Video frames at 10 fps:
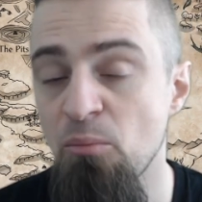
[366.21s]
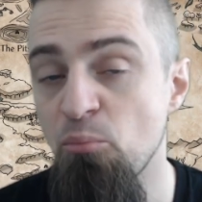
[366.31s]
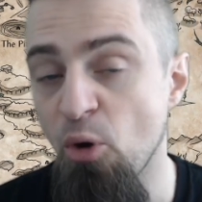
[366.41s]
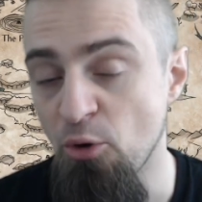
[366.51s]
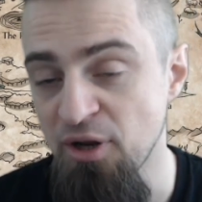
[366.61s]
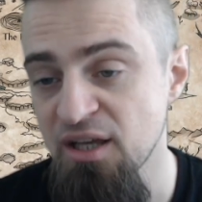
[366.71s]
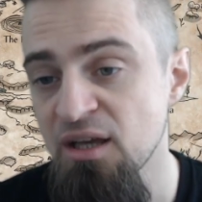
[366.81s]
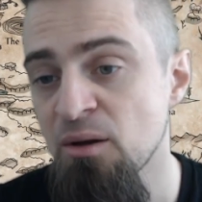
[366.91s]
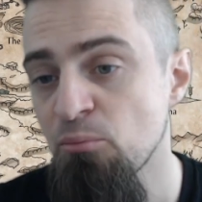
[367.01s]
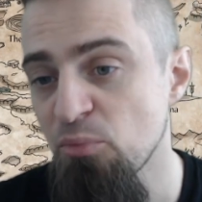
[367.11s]

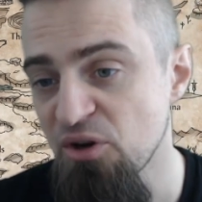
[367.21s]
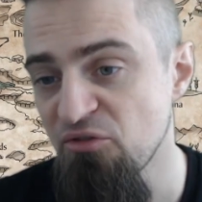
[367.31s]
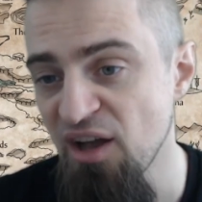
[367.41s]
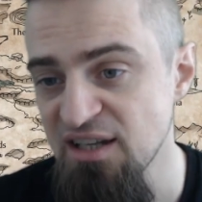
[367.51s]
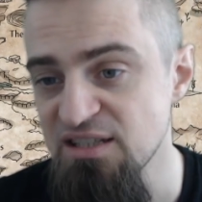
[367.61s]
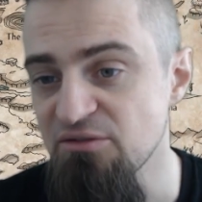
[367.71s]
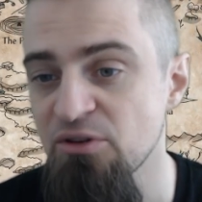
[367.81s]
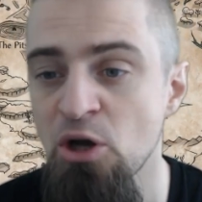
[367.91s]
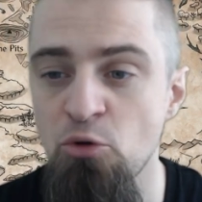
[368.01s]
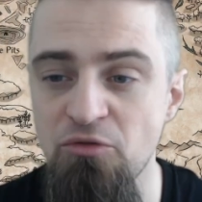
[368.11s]
Boring, but
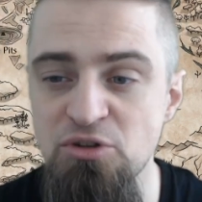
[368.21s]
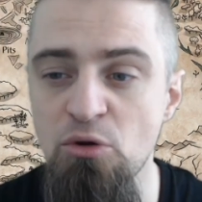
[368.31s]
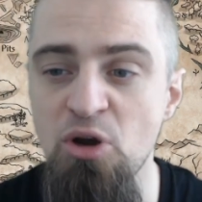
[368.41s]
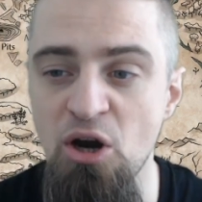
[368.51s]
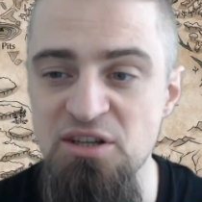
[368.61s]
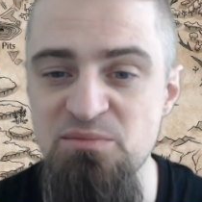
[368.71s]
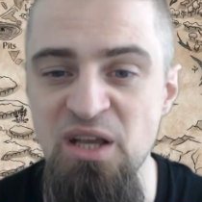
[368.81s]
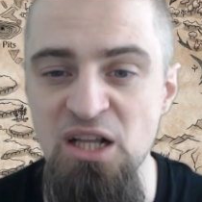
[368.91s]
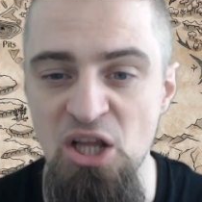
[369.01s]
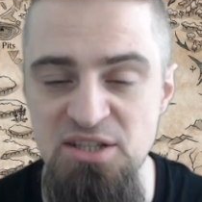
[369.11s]
effective, with no cards
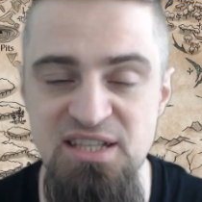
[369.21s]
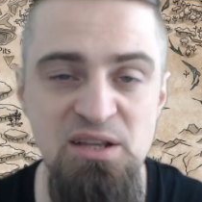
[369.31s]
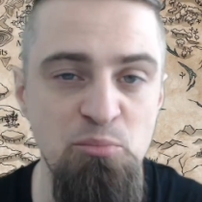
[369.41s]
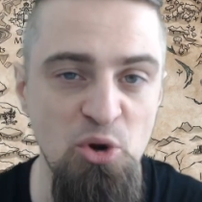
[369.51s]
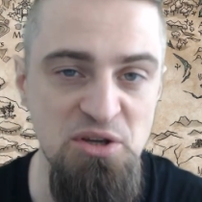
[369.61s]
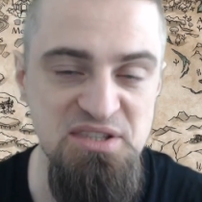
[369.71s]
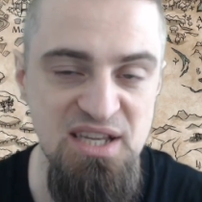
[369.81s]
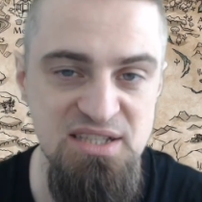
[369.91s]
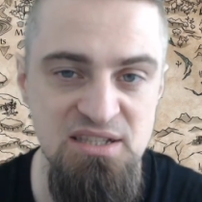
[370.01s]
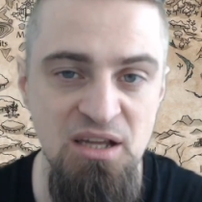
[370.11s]
being lost in the
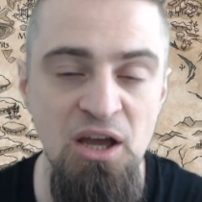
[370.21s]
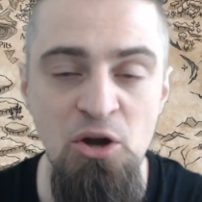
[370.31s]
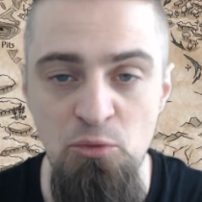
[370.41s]
process.